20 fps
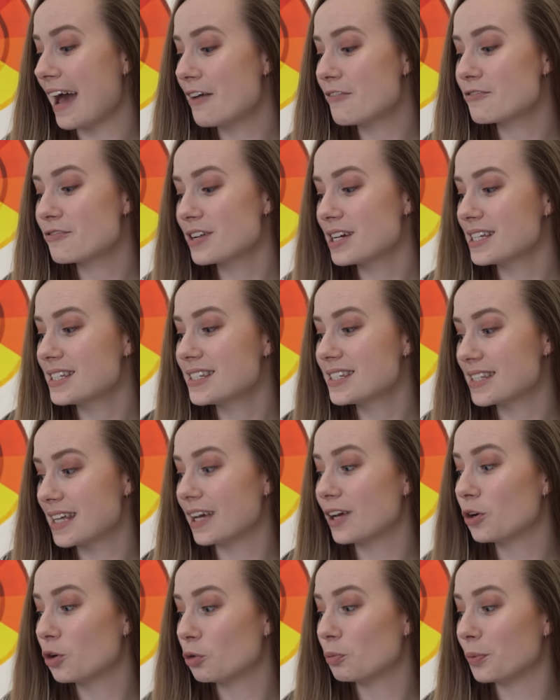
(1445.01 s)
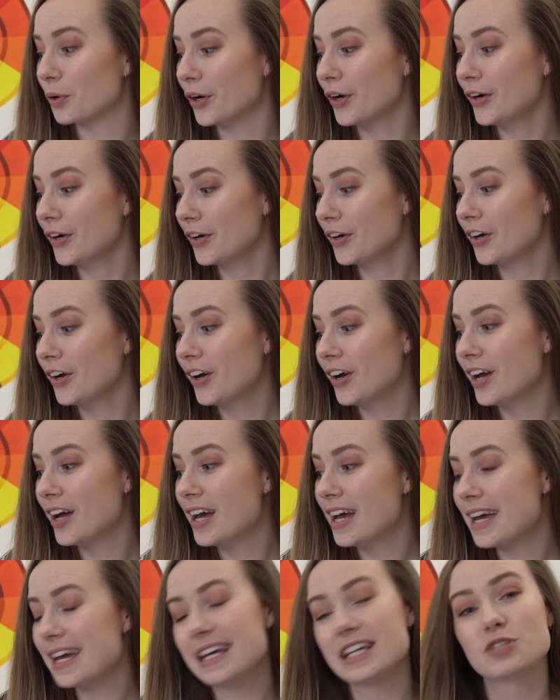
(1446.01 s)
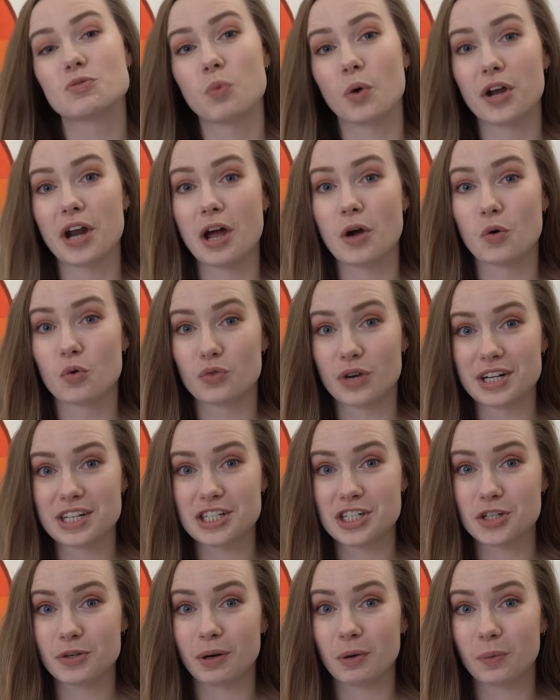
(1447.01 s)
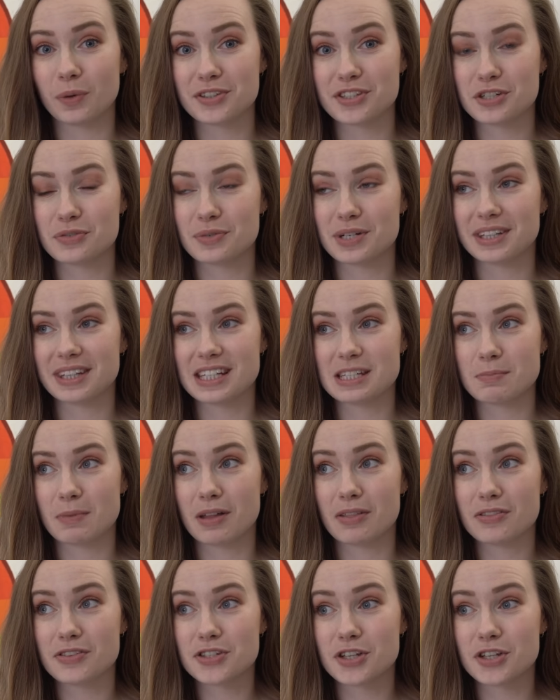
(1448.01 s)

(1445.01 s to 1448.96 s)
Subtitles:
Every single book is one I already knew I wanted to read this month.